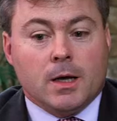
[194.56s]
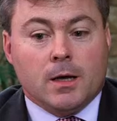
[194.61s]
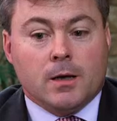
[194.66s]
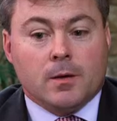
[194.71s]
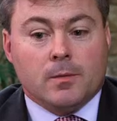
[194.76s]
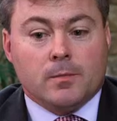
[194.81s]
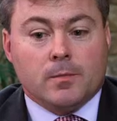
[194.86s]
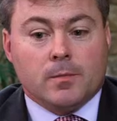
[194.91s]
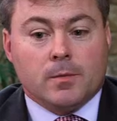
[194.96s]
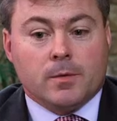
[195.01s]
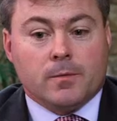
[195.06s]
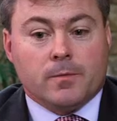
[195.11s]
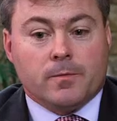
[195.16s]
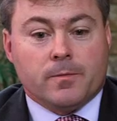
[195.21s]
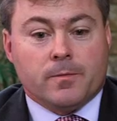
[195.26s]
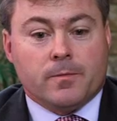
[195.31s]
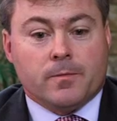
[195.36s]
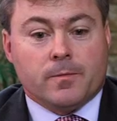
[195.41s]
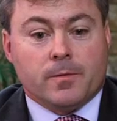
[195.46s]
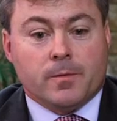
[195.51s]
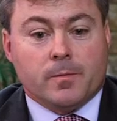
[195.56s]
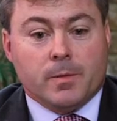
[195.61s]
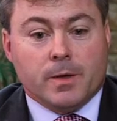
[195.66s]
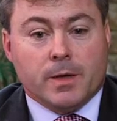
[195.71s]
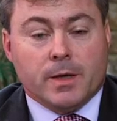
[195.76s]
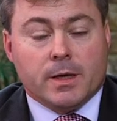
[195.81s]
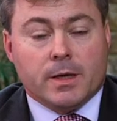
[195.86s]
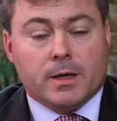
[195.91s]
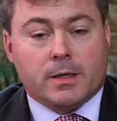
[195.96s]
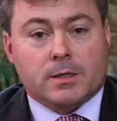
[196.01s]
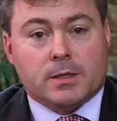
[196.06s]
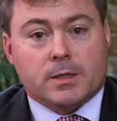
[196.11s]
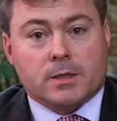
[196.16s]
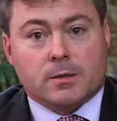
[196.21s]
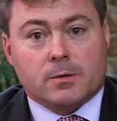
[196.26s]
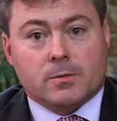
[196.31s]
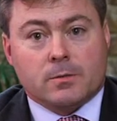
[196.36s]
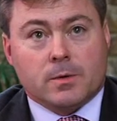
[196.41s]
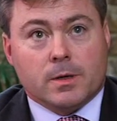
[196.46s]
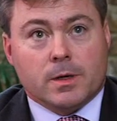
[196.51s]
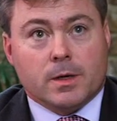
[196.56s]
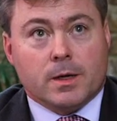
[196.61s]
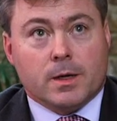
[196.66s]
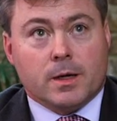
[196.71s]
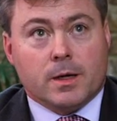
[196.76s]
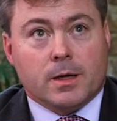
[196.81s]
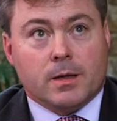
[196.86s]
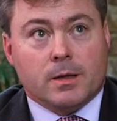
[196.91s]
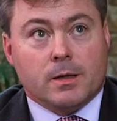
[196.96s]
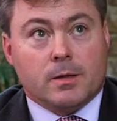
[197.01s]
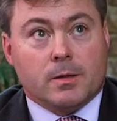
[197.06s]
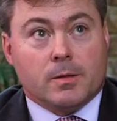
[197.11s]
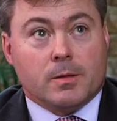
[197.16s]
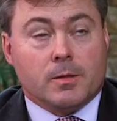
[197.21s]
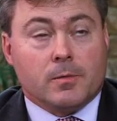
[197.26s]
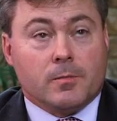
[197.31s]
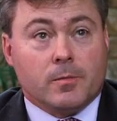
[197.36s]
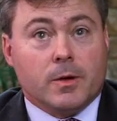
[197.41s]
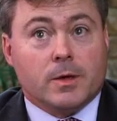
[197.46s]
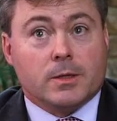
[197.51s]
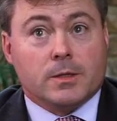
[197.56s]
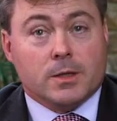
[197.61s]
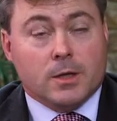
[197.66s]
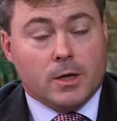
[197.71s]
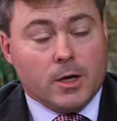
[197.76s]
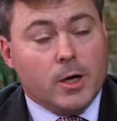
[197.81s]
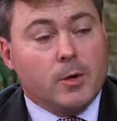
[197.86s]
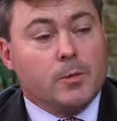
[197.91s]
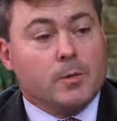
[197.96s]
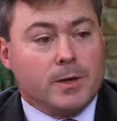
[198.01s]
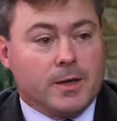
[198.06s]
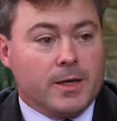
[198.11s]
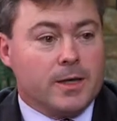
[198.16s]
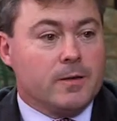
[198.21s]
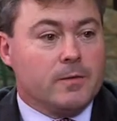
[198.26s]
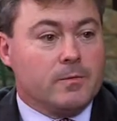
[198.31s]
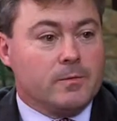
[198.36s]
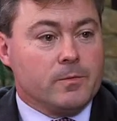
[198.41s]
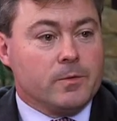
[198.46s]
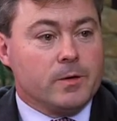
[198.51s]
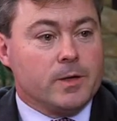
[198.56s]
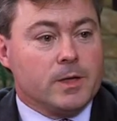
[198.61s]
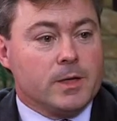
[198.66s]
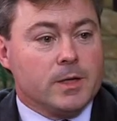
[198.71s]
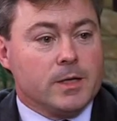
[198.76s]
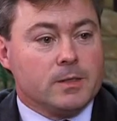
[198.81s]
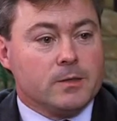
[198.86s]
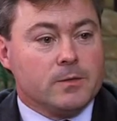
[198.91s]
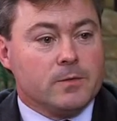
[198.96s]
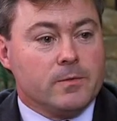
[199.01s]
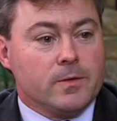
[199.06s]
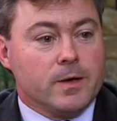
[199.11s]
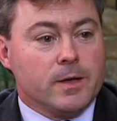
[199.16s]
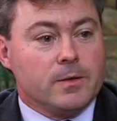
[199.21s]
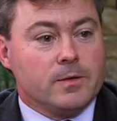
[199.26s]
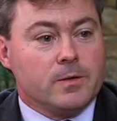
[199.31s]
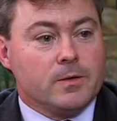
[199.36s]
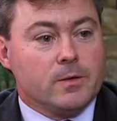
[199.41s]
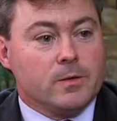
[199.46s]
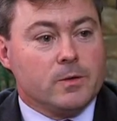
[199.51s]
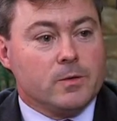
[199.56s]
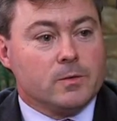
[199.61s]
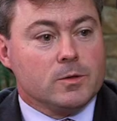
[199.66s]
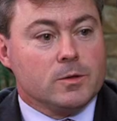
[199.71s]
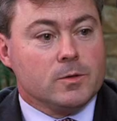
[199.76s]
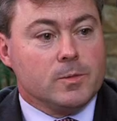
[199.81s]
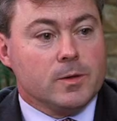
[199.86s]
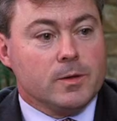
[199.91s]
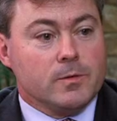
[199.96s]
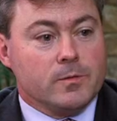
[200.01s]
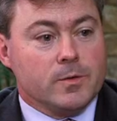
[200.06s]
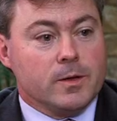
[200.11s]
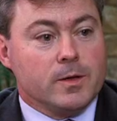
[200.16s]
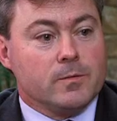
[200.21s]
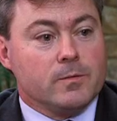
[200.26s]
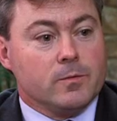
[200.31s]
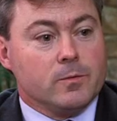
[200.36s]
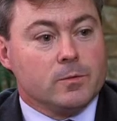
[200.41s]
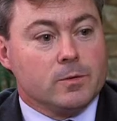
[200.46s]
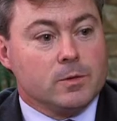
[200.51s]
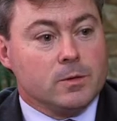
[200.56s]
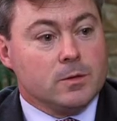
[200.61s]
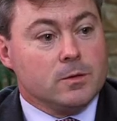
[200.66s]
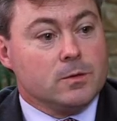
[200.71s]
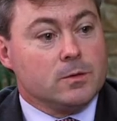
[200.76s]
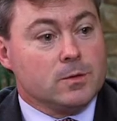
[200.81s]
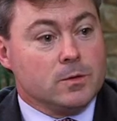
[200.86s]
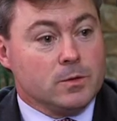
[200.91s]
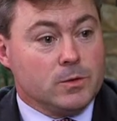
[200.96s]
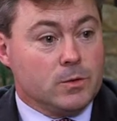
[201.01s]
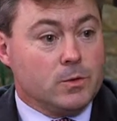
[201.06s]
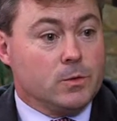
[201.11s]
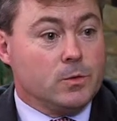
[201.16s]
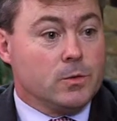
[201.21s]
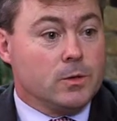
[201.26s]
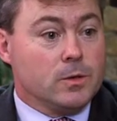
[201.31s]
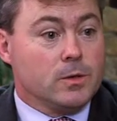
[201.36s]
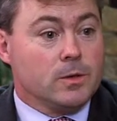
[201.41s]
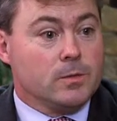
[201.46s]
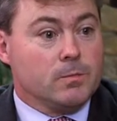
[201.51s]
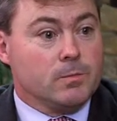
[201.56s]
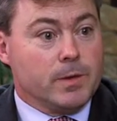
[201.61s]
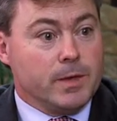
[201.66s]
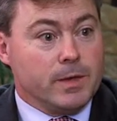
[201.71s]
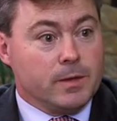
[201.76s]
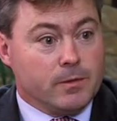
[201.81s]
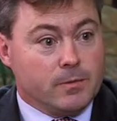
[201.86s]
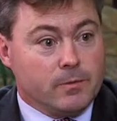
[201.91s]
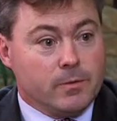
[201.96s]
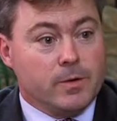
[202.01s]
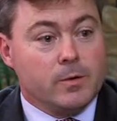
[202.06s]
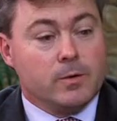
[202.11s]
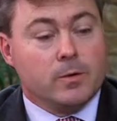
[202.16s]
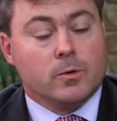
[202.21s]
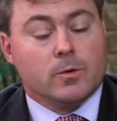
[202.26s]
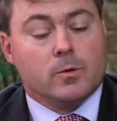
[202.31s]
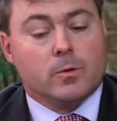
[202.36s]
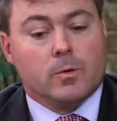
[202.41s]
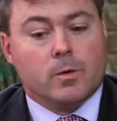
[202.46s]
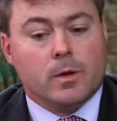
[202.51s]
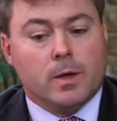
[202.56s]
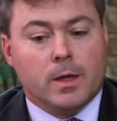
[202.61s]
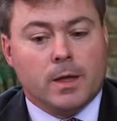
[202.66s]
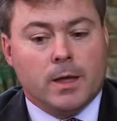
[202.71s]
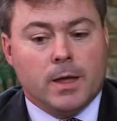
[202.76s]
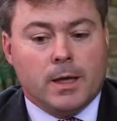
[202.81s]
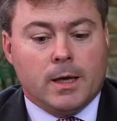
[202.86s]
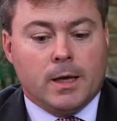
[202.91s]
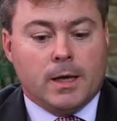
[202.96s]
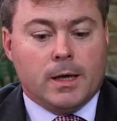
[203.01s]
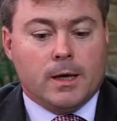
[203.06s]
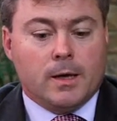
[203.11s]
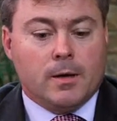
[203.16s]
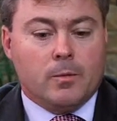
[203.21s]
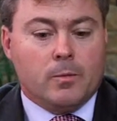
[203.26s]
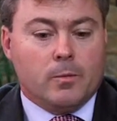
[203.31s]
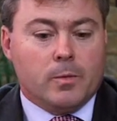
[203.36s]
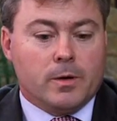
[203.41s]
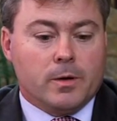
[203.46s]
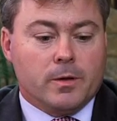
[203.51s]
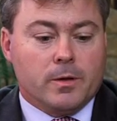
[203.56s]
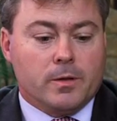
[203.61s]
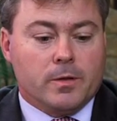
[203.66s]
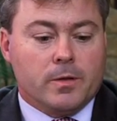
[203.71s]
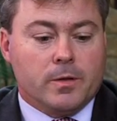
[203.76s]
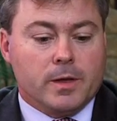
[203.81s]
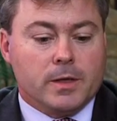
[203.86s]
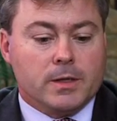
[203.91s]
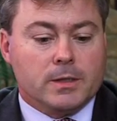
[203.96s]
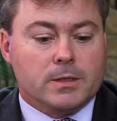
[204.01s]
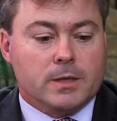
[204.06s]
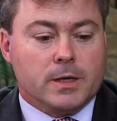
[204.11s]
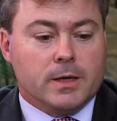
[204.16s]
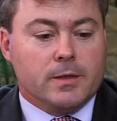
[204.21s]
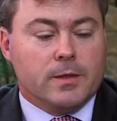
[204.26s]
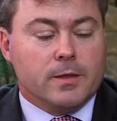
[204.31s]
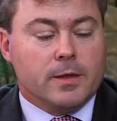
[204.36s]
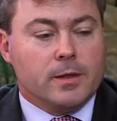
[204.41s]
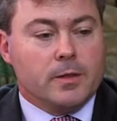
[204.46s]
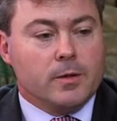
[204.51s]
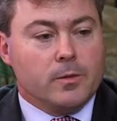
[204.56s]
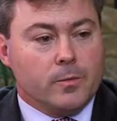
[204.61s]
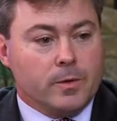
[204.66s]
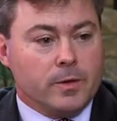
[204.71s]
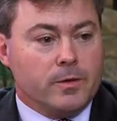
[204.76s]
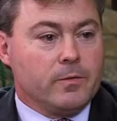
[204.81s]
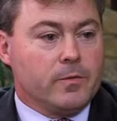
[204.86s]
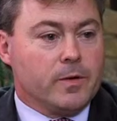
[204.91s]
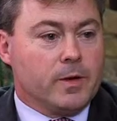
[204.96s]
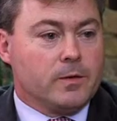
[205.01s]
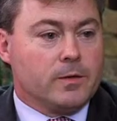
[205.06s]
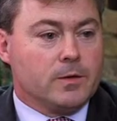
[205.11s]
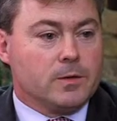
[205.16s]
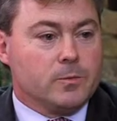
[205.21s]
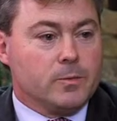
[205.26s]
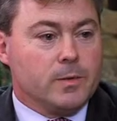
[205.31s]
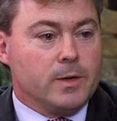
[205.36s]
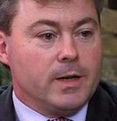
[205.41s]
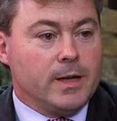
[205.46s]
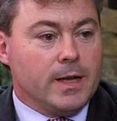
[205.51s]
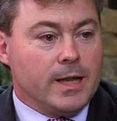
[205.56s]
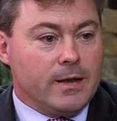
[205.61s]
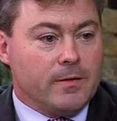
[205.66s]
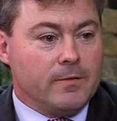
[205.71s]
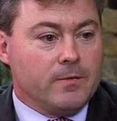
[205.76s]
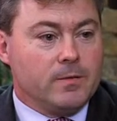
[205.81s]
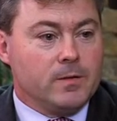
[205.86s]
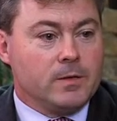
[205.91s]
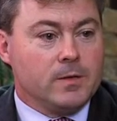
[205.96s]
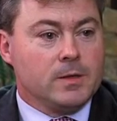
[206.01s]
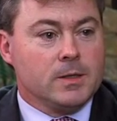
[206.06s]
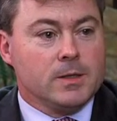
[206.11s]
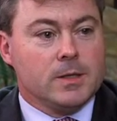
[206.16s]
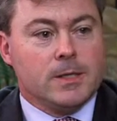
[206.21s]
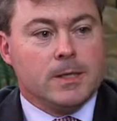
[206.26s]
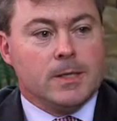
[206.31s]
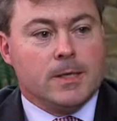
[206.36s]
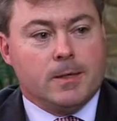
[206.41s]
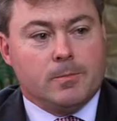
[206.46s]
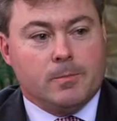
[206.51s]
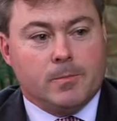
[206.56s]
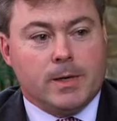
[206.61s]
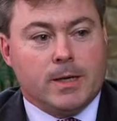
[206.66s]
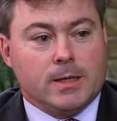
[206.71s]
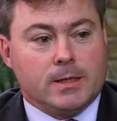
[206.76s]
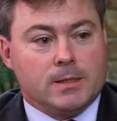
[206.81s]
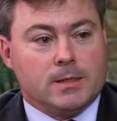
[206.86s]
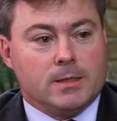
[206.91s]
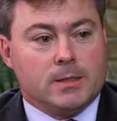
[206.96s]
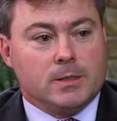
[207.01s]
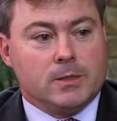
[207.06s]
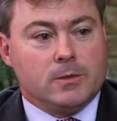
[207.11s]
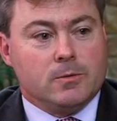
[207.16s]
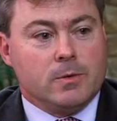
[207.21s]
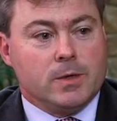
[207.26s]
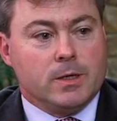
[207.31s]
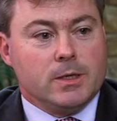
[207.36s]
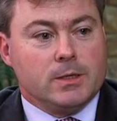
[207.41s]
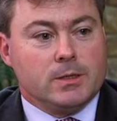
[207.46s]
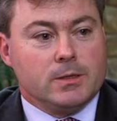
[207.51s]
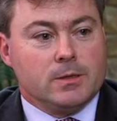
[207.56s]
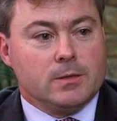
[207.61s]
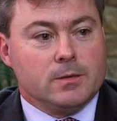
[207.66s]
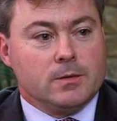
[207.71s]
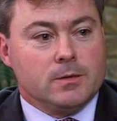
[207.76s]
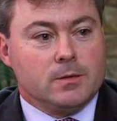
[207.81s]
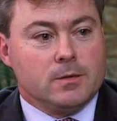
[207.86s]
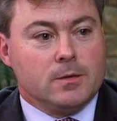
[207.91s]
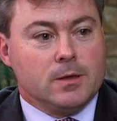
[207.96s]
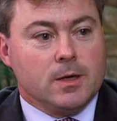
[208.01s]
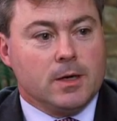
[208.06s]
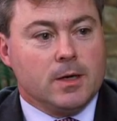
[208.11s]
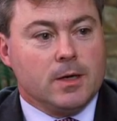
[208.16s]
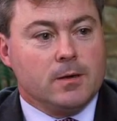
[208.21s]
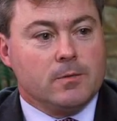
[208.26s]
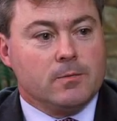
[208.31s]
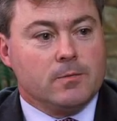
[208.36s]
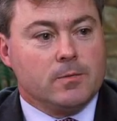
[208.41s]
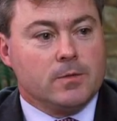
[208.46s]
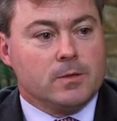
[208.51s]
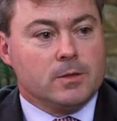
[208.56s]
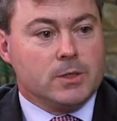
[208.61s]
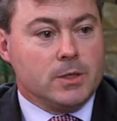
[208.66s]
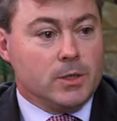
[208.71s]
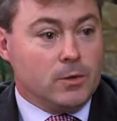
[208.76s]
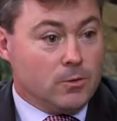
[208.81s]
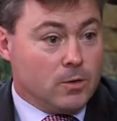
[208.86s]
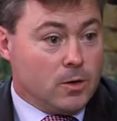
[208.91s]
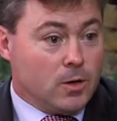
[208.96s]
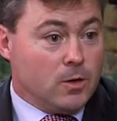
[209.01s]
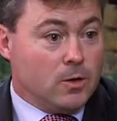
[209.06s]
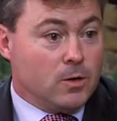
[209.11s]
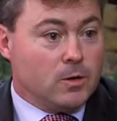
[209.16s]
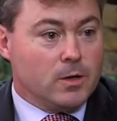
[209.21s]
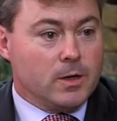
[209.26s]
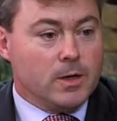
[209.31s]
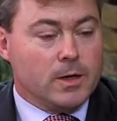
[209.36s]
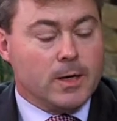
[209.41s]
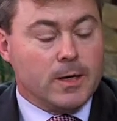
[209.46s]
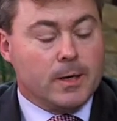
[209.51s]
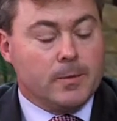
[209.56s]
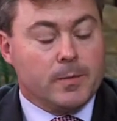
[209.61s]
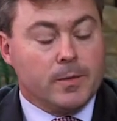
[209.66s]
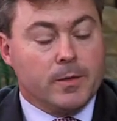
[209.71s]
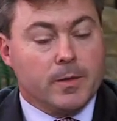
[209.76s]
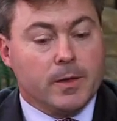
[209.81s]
For me, the advice I would give really is the fact that not to be fearful to talk, make the phone call. One of the things I think that we found is we left a bad situation for too long. I